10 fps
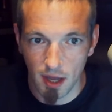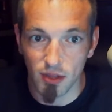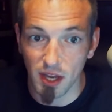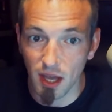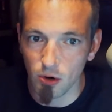
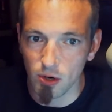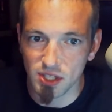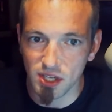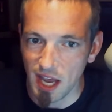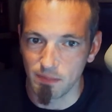The killer
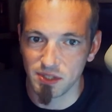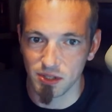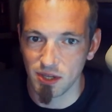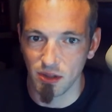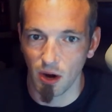escapes
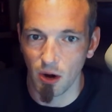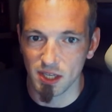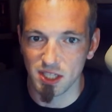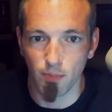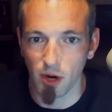into the
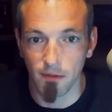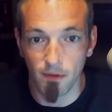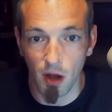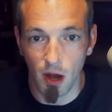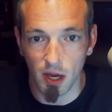early spring
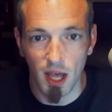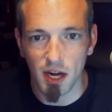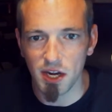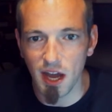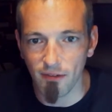fog,
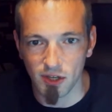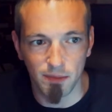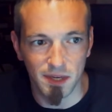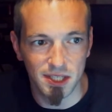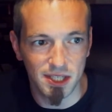never
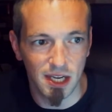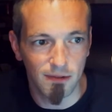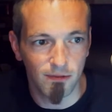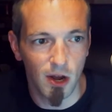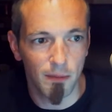to be seen
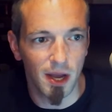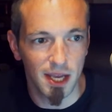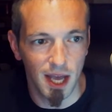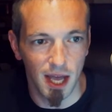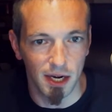from
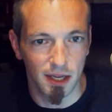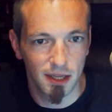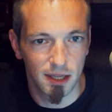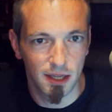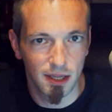again.
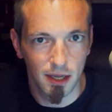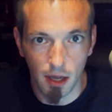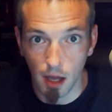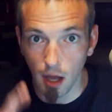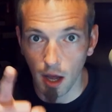
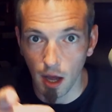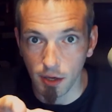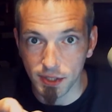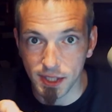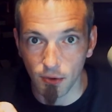
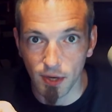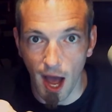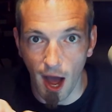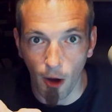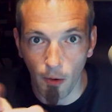Until
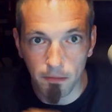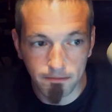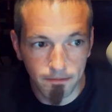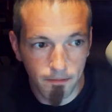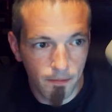now.
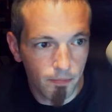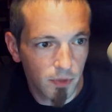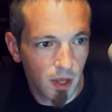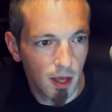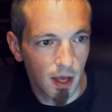
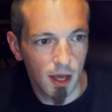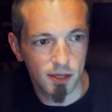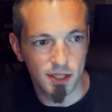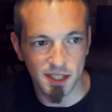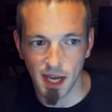
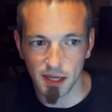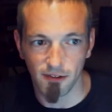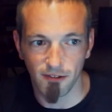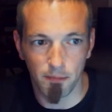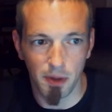
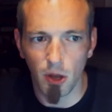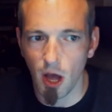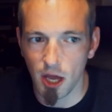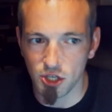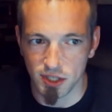Detective Bill
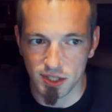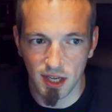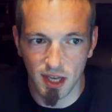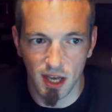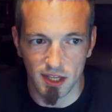Hodges
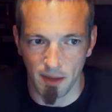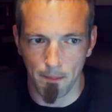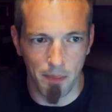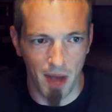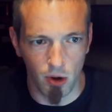is a
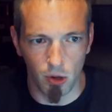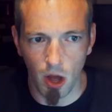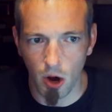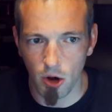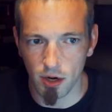
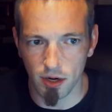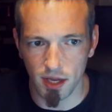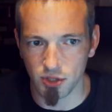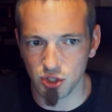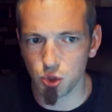battle-hardened
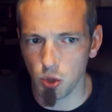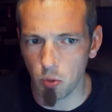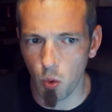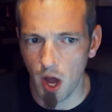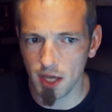and
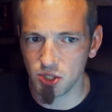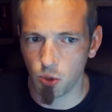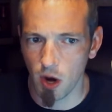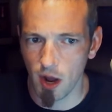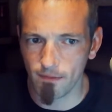streetwise
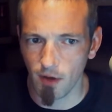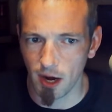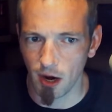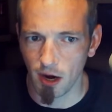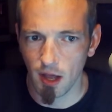crime
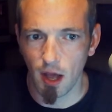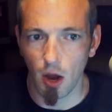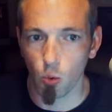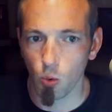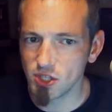fighter,
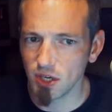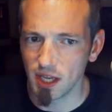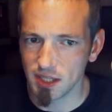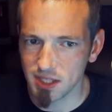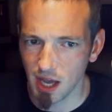originally
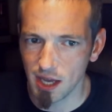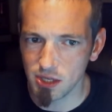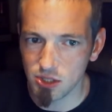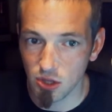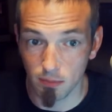
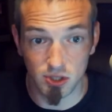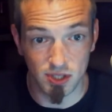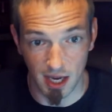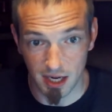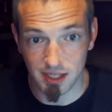assigned to the
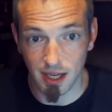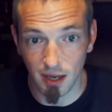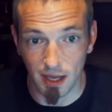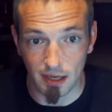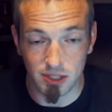Mercedes
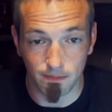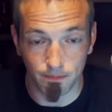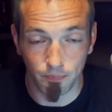killings.